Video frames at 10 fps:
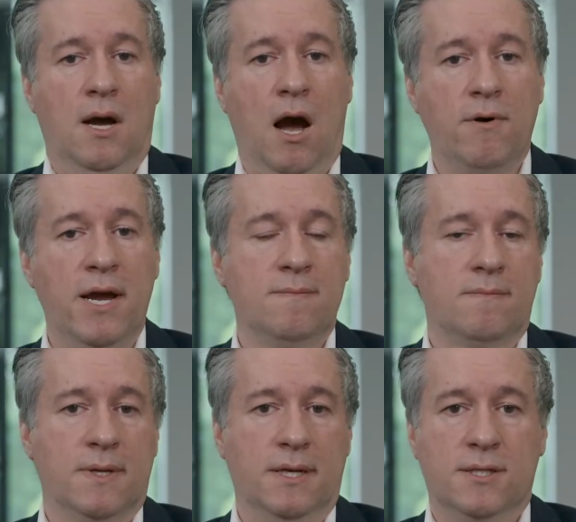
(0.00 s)
Our
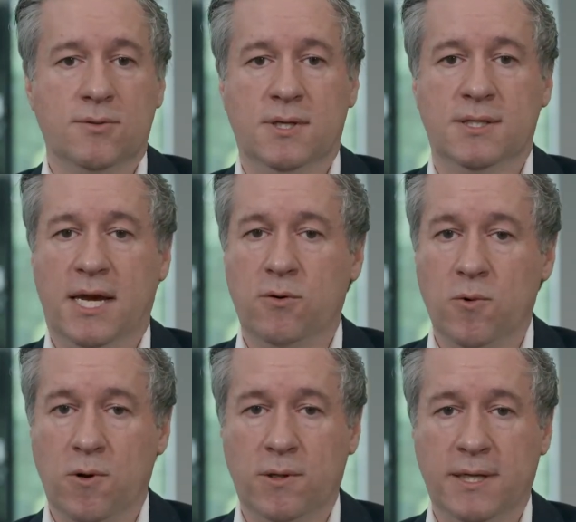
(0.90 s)
aim is to undertake
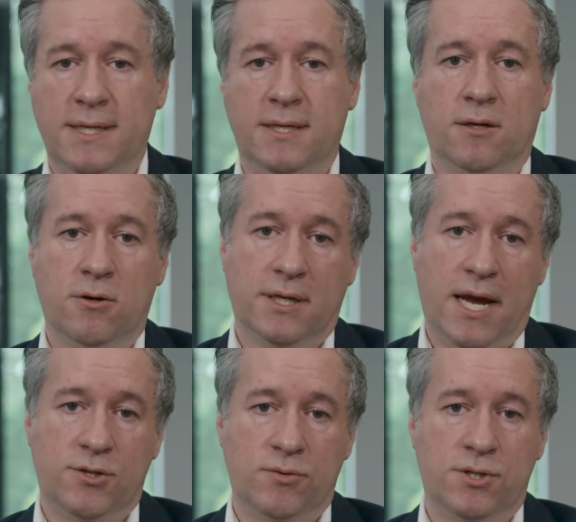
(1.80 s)
world-leading cutting-edge